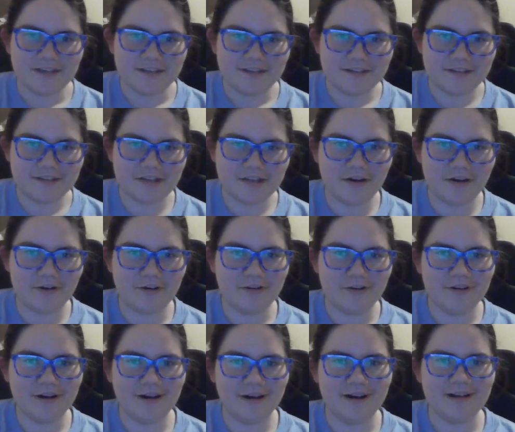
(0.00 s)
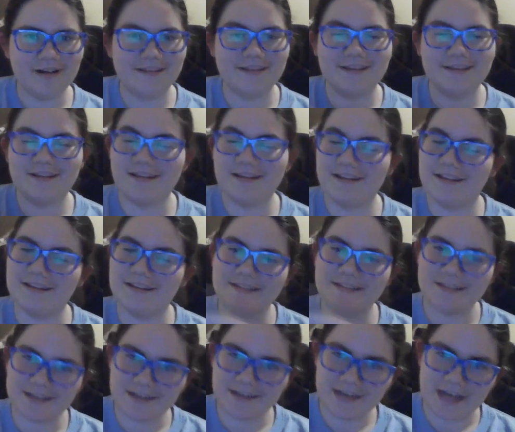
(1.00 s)
So then he gets
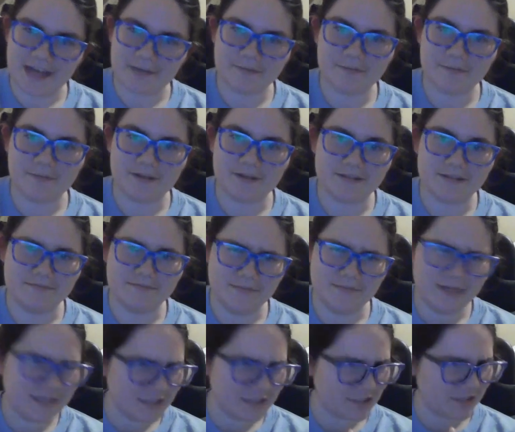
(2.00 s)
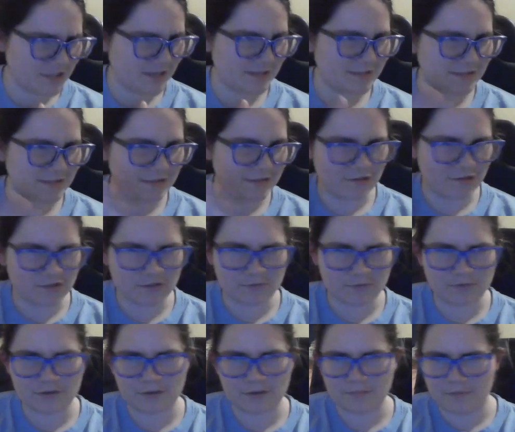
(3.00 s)
kidnapped by some ninjas that also
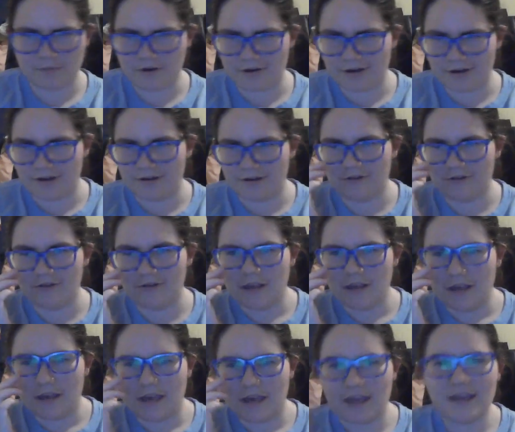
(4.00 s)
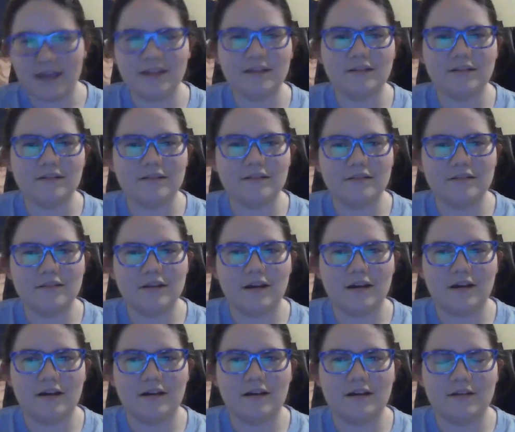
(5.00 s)
took Mariko, and
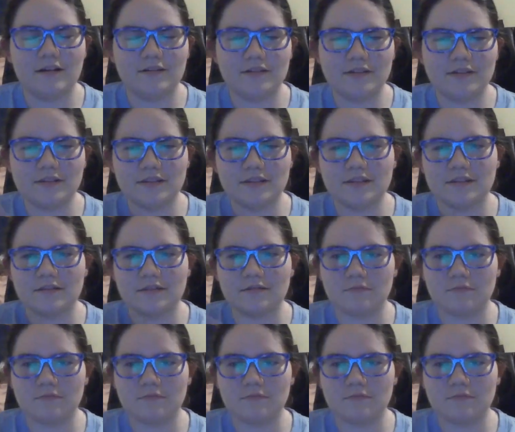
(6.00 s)
this